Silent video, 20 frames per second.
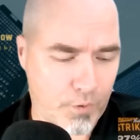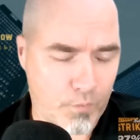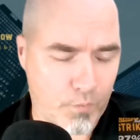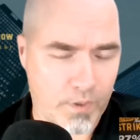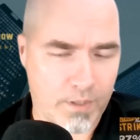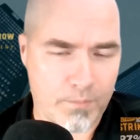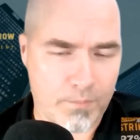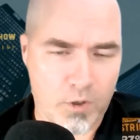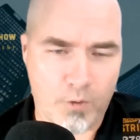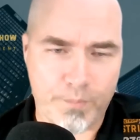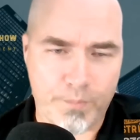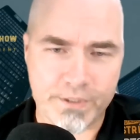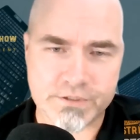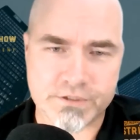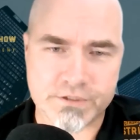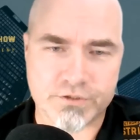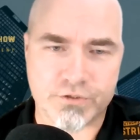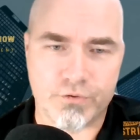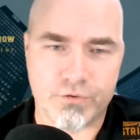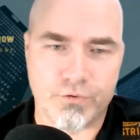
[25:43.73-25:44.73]
But what I'm hoping
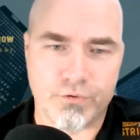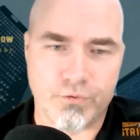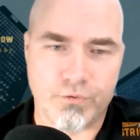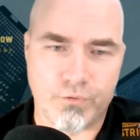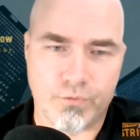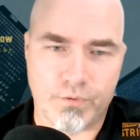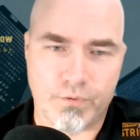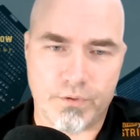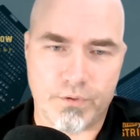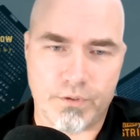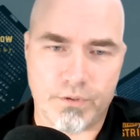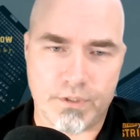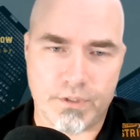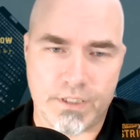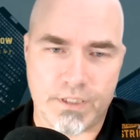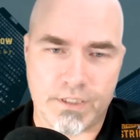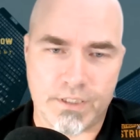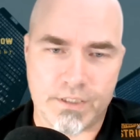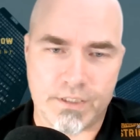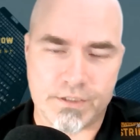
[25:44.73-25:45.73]
to do
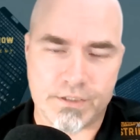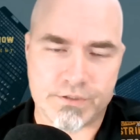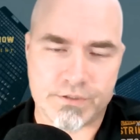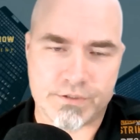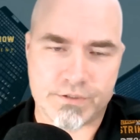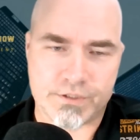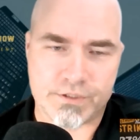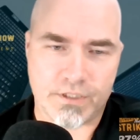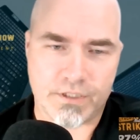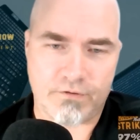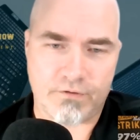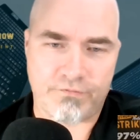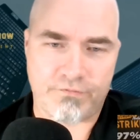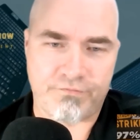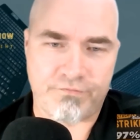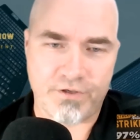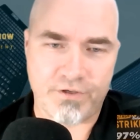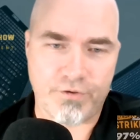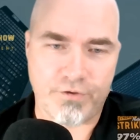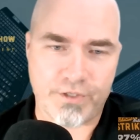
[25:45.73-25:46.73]
is
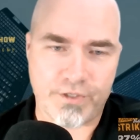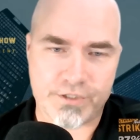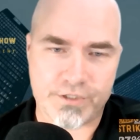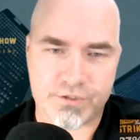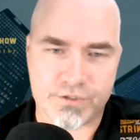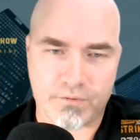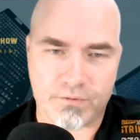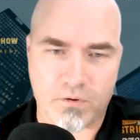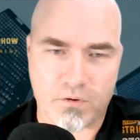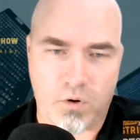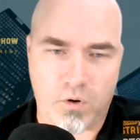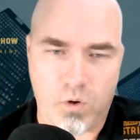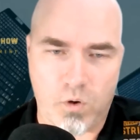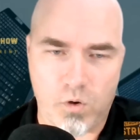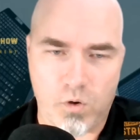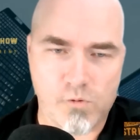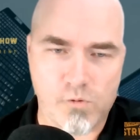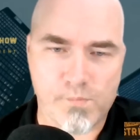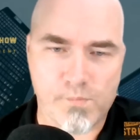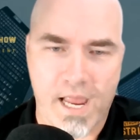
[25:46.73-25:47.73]
fill this
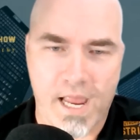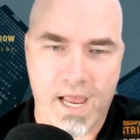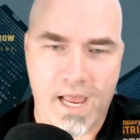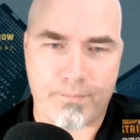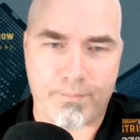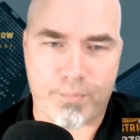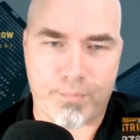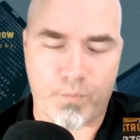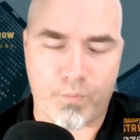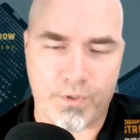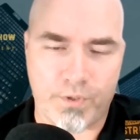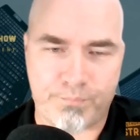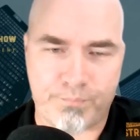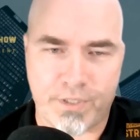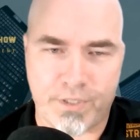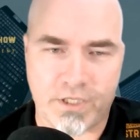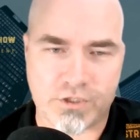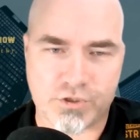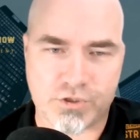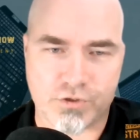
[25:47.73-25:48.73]
whole map with
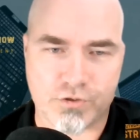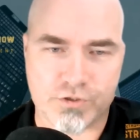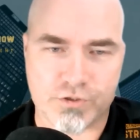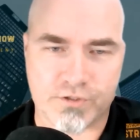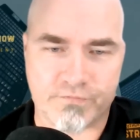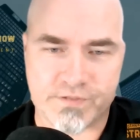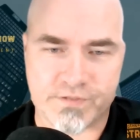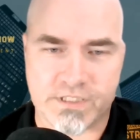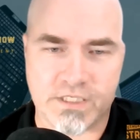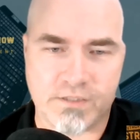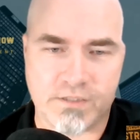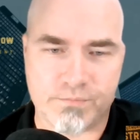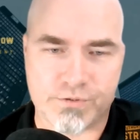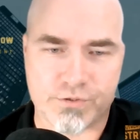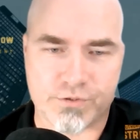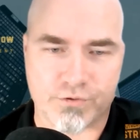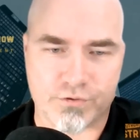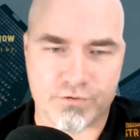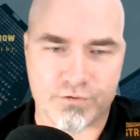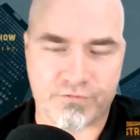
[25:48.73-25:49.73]
pictures of
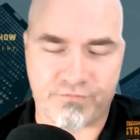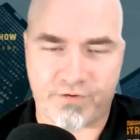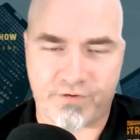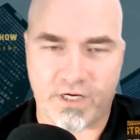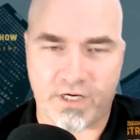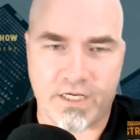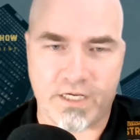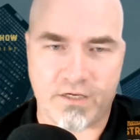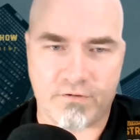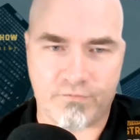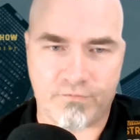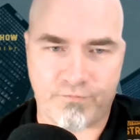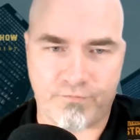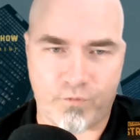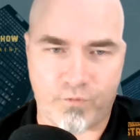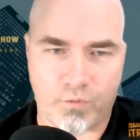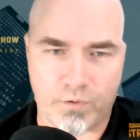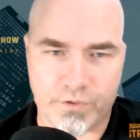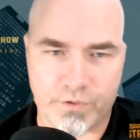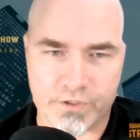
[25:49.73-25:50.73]
Teamsters fighting
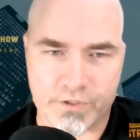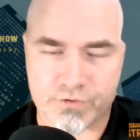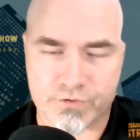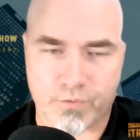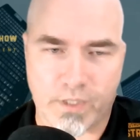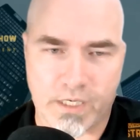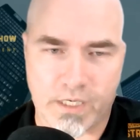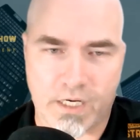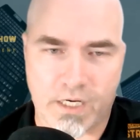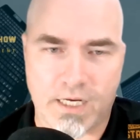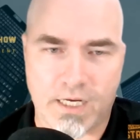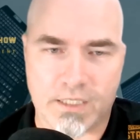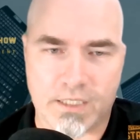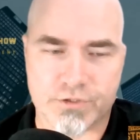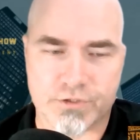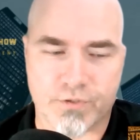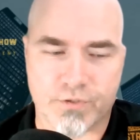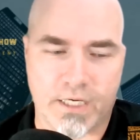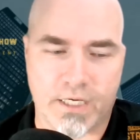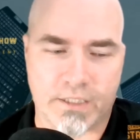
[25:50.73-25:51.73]
for this great
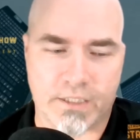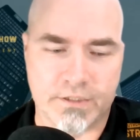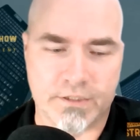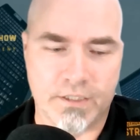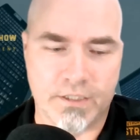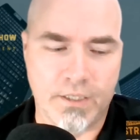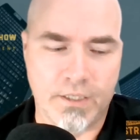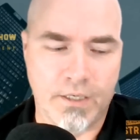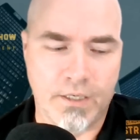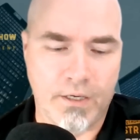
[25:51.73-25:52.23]
contract,